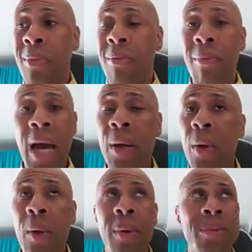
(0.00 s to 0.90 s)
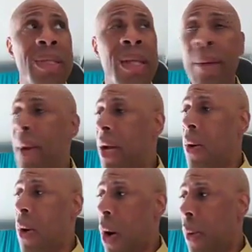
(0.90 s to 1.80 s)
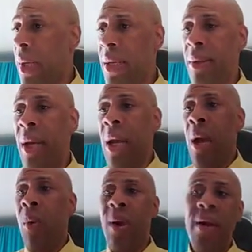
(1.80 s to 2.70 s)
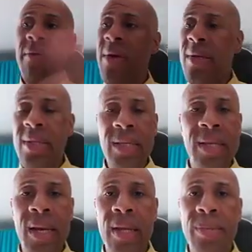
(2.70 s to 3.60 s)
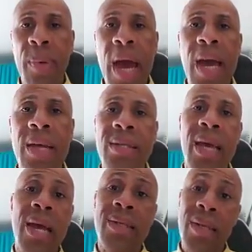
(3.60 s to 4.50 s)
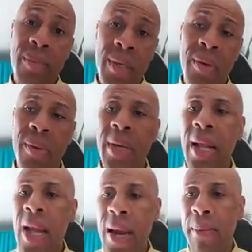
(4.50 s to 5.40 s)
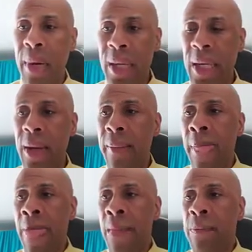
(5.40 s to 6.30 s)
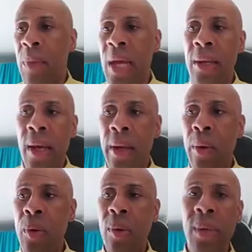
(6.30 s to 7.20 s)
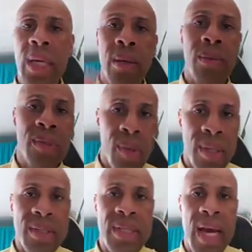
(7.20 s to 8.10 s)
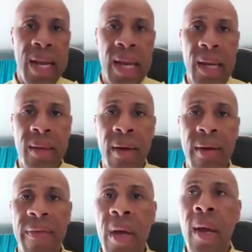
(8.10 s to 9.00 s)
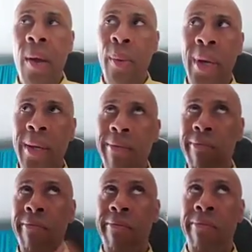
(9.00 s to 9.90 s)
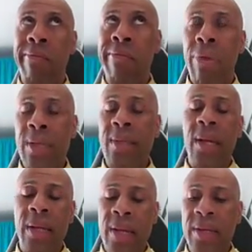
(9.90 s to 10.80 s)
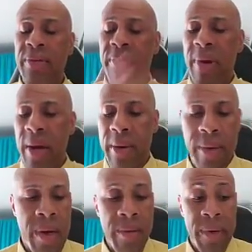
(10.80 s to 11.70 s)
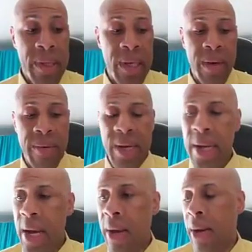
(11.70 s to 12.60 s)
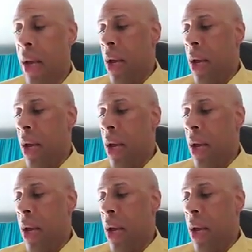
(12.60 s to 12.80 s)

Michael, what was his name? Michael Cohen. Whatever it is he did in his past, it had something to do with a lot of money. And then who he was on the side hand of with president that's currently here right now.